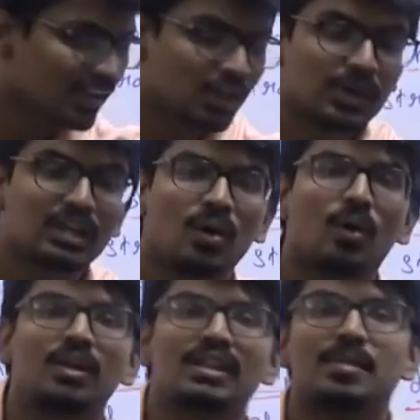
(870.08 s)
equate
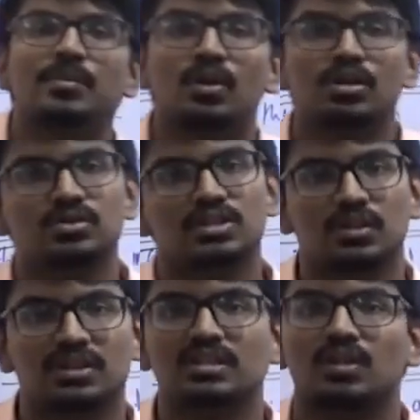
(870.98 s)
all m naught to
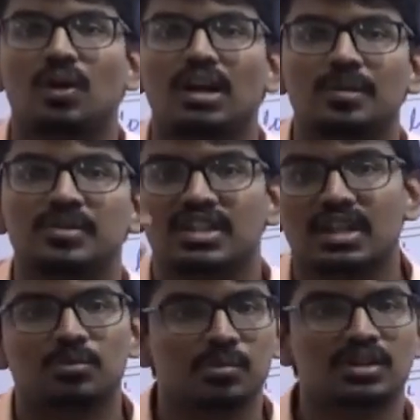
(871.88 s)
0. That is all
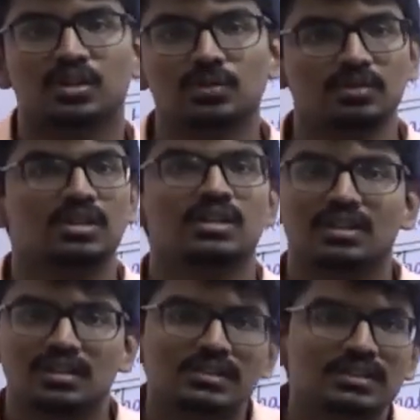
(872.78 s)
hypothetical moment to
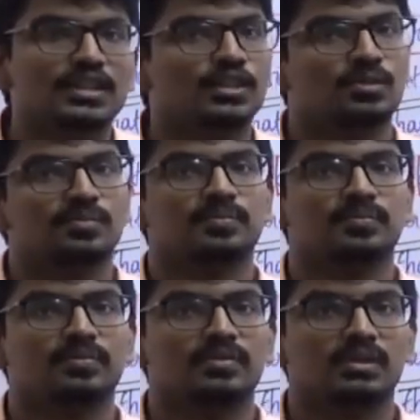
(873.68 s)
0.
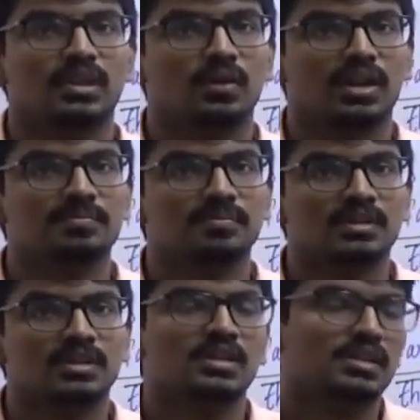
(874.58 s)
Okay.
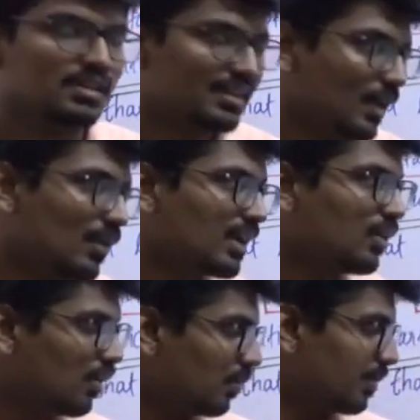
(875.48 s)
Now I
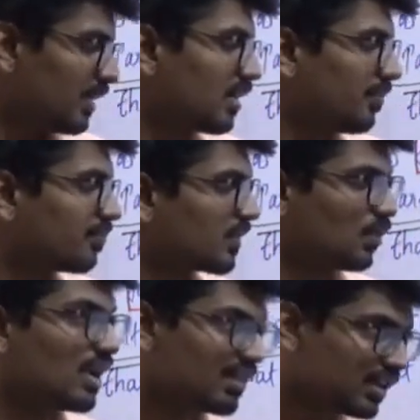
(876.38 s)
hope you
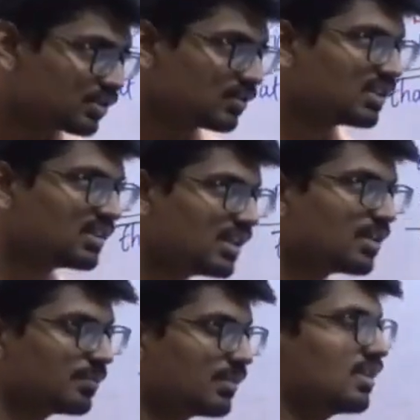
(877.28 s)
would have understood the
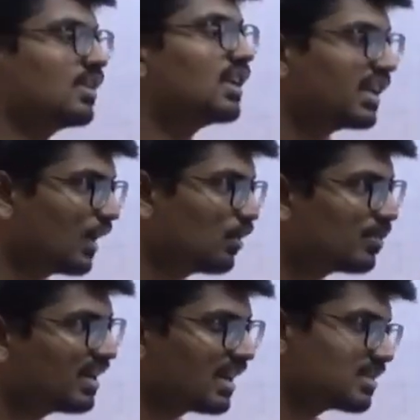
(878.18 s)
theorem. Now you
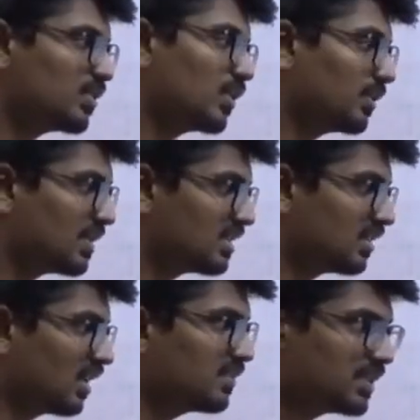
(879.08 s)
might ask me one
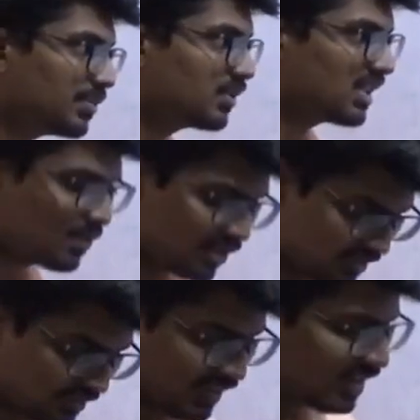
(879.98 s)
question. If suppose I want to
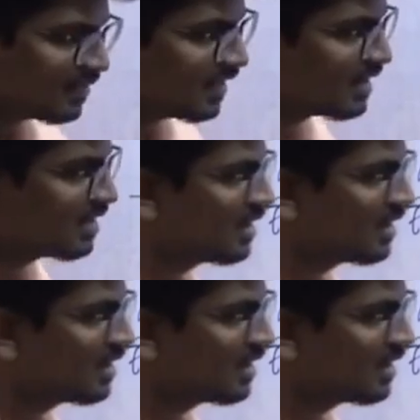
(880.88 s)
find deflection